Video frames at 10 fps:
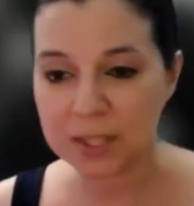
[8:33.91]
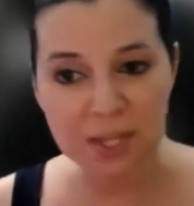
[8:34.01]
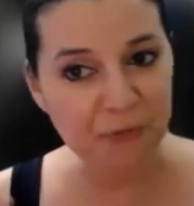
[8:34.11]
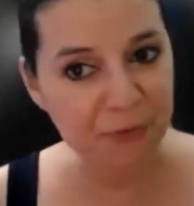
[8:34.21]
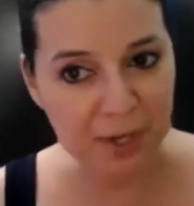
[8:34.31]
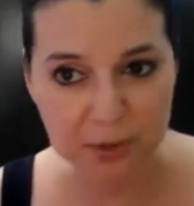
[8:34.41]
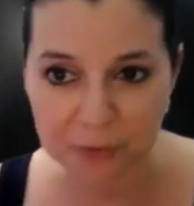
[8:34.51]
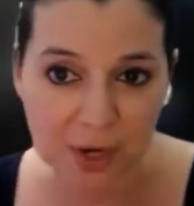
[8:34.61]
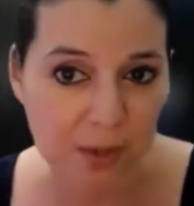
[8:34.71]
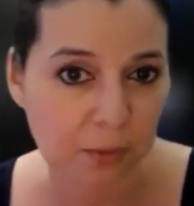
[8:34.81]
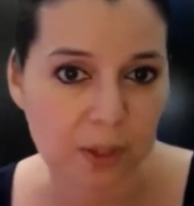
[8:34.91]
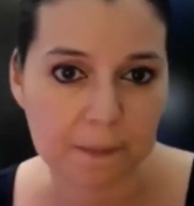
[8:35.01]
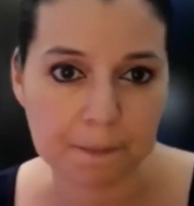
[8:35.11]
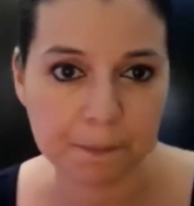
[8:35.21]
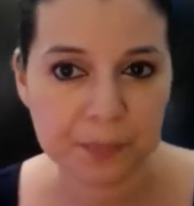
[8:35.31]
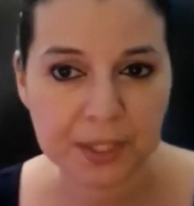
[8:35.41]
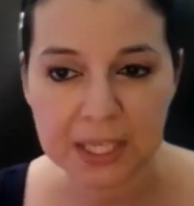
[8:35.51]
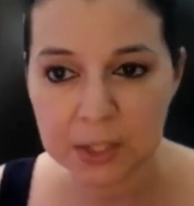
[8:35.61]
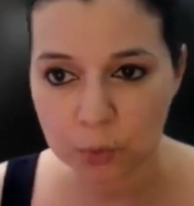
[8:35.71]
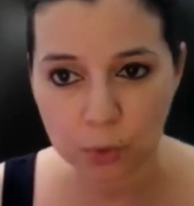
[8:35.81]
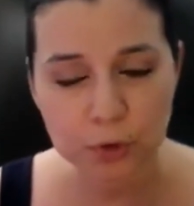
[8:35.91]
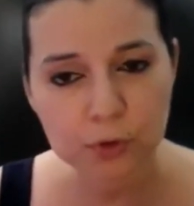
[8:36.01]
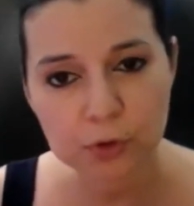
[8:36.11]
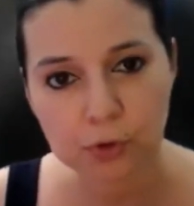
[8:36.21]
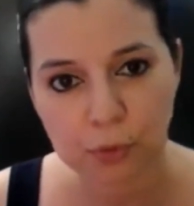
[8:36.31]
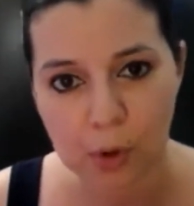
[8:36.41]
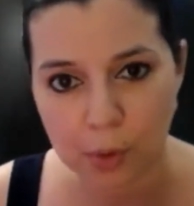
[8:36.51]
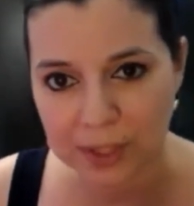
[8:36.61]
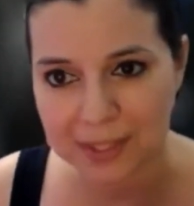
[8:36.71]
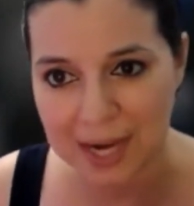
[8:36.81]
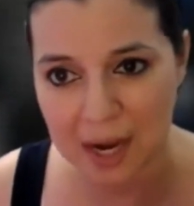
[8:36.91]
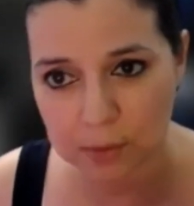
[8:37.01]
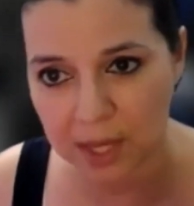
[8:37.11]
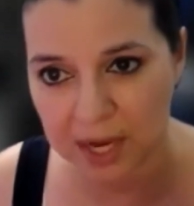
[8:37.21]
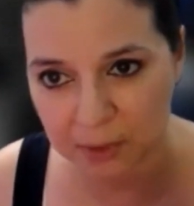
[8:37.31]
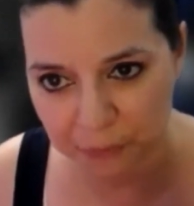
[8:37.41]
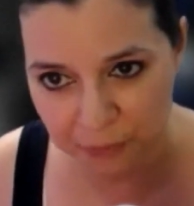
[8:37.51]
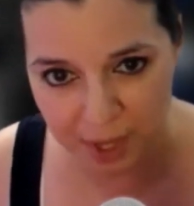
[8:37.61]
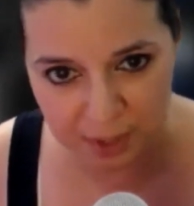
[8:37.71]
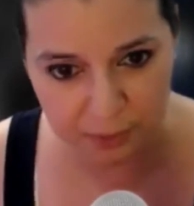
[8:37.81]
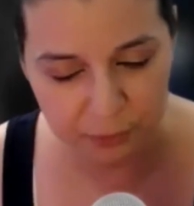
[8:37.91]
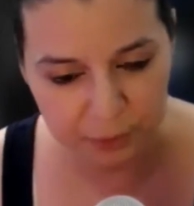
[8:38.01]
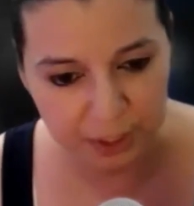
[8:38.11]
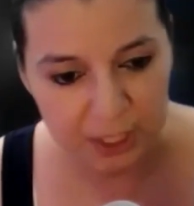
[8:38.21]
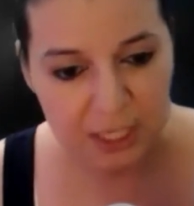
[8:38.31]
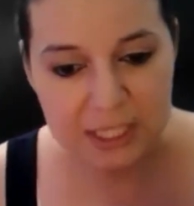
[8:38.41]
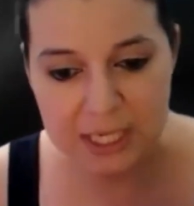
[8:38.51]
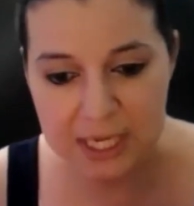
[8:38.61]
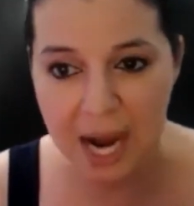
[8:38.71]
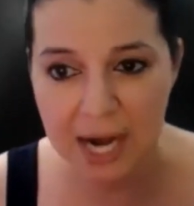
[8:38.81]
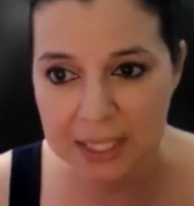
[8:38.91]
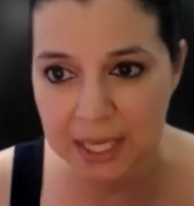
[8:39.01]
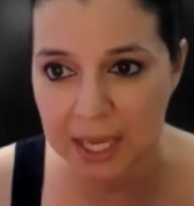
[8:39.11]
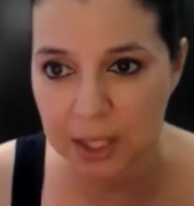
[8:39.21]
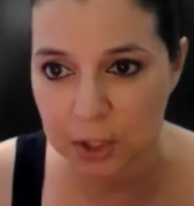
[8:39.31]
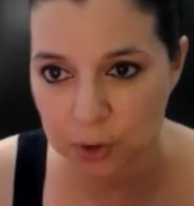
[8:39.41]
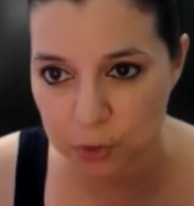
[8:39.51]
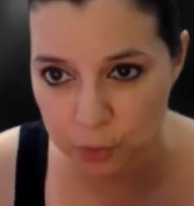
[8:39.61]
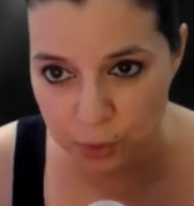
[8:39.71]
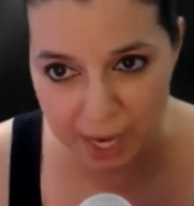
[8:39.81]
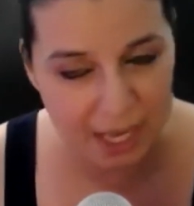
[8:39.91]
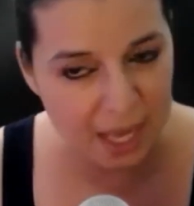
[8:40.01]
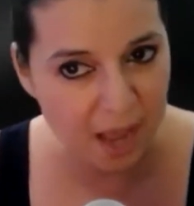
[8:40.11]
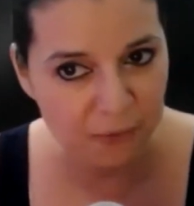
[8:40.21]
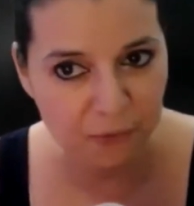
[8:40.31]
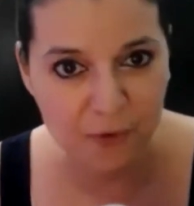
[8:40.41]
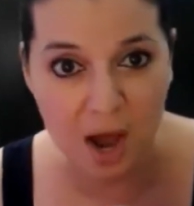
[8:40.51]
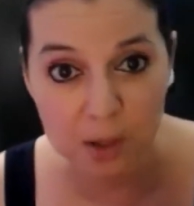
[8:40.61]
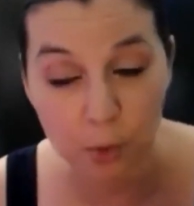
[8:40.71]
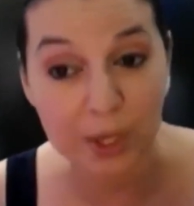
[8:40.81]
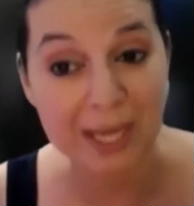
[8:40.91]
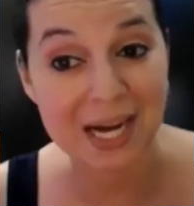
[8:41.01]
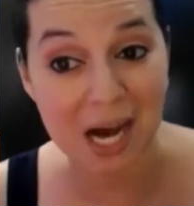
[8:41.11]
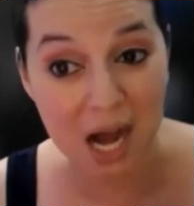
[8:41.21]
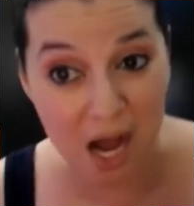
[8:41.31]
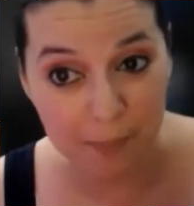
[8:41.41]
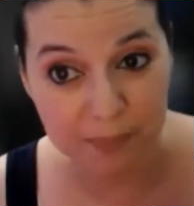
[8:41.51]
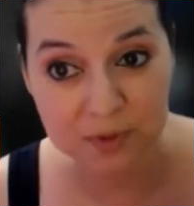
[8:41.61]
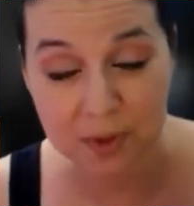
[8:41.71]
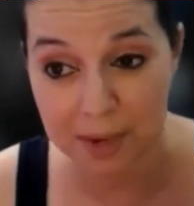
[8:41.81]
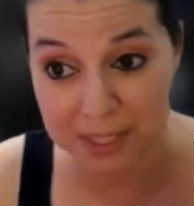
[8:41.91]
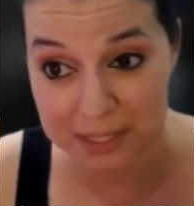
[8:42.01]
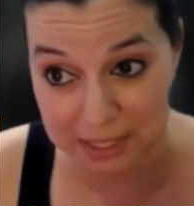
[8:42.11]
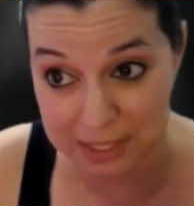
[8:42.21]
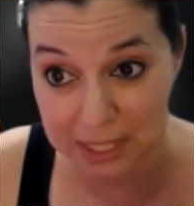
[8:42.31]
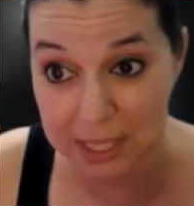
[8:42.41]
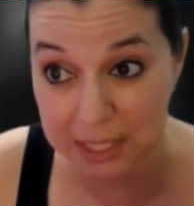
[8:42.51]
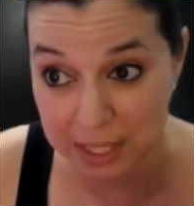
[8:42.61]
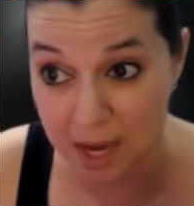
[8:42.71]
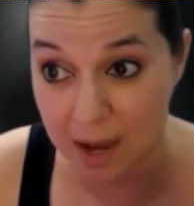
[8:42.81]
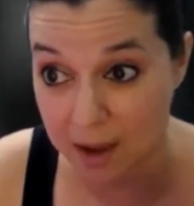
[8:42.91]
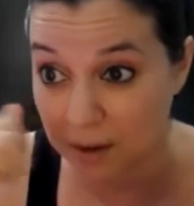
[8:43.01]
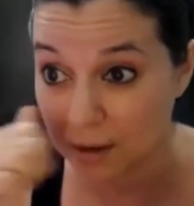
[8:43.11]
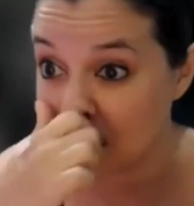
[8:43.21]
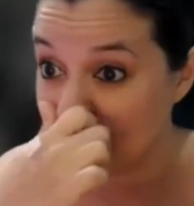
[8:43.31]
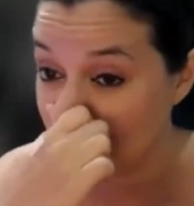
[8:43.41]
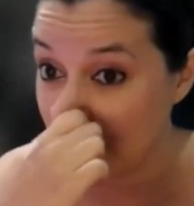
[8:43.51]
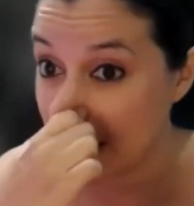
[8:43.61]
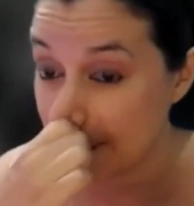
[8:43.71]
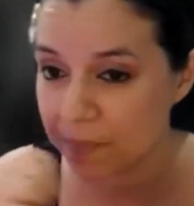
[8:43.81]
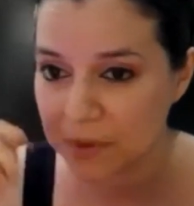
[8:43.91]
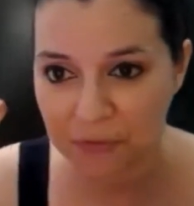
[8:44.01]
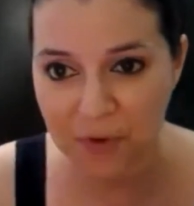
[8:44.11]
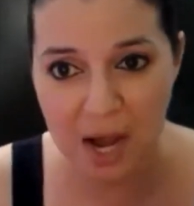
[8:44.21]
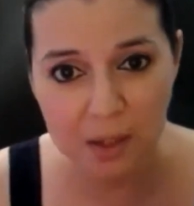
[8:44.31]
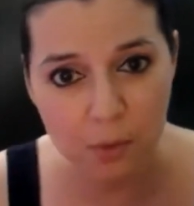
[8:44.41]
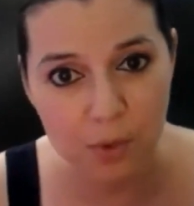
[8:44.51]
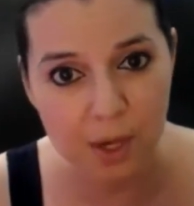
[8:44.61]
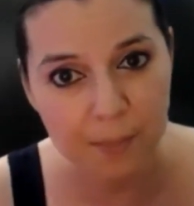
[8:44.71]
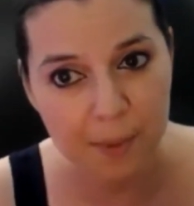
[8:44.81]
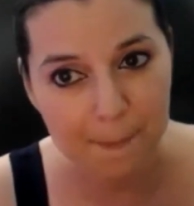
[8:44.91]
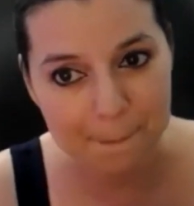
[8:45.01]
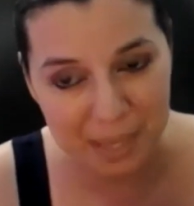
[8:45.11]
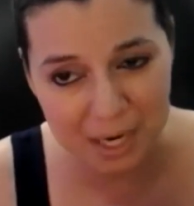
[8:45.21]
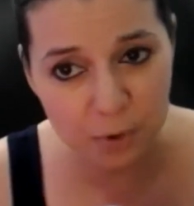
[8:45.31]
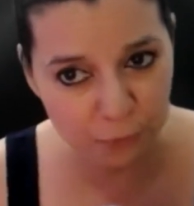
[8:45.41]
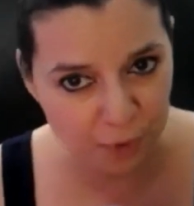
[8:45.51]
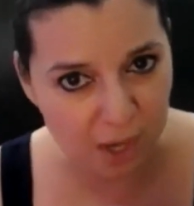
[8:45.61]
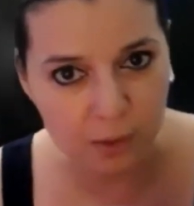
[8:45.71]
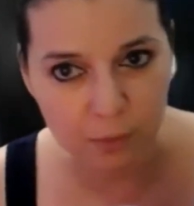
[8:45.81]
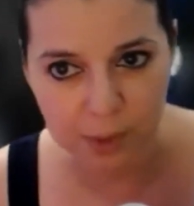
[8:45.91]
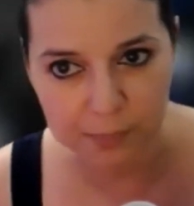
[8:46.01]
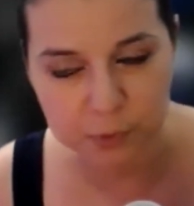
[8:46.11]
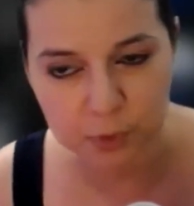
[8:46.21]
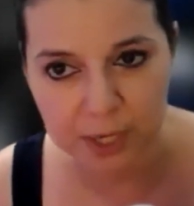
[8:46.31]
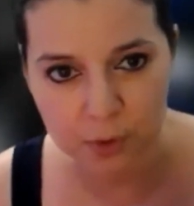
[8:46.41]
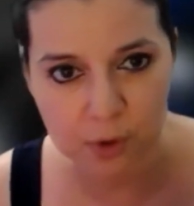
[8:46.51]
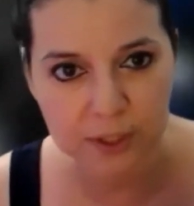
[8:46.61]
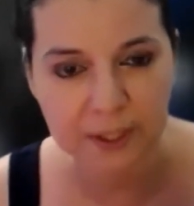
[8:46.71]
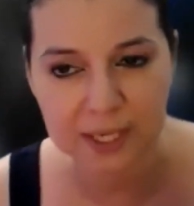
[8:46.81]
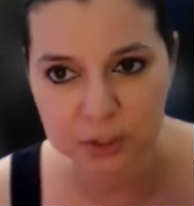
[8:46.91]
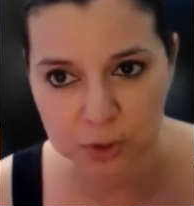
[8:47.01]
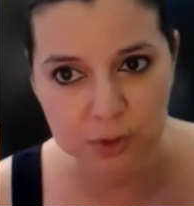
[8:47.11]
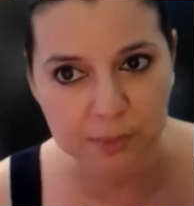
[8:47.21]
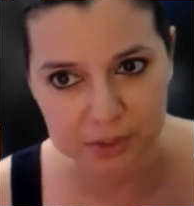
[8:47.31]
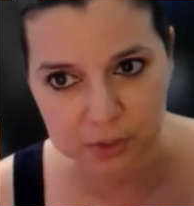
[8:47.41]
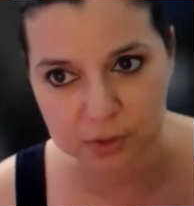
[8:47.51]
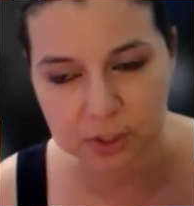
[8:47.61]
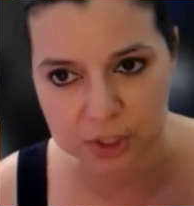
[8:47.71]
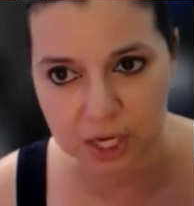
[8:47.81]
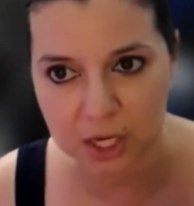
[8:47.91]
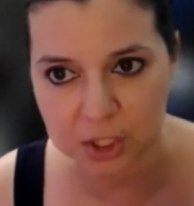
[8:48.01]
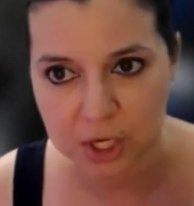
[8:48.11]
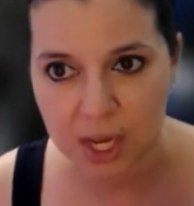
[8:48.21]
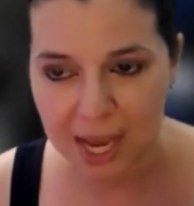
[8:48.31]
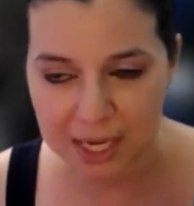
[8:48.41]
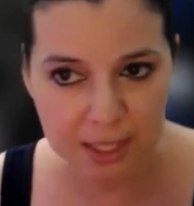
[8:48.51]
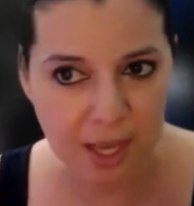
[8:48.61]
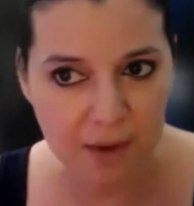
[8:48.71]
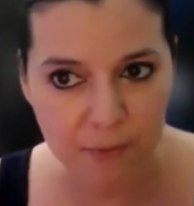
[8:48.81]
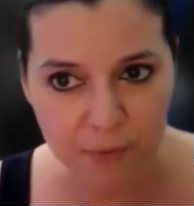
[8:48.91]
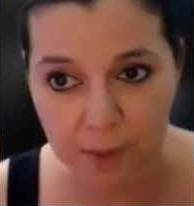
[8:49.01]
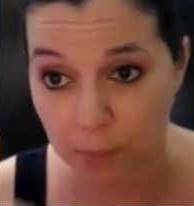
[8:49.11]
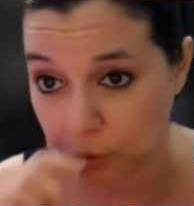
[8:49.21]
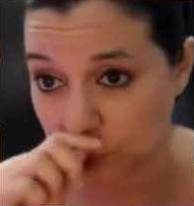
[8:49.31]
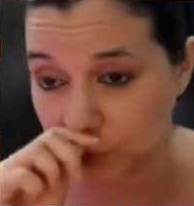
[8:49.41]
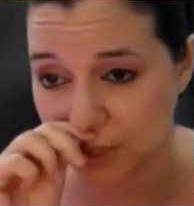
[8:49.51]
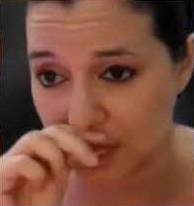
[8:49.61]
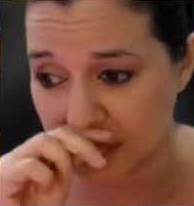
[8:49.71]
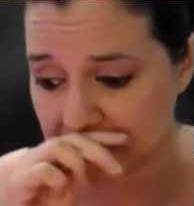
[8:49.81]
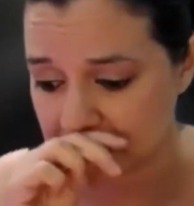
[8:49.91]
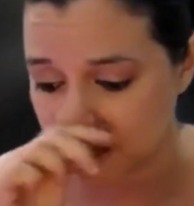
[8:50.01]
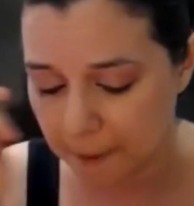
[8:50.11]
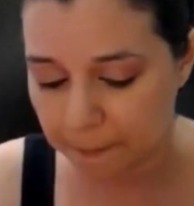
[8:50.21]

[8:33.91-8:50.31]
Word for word: Effective follow-up. In order to grow a downline effectively, you got to get great at following up. Somebody says, heck yeah, right? Follow up, buyer follow up is what I call it. And I talked about this on stage at a live event multiple times.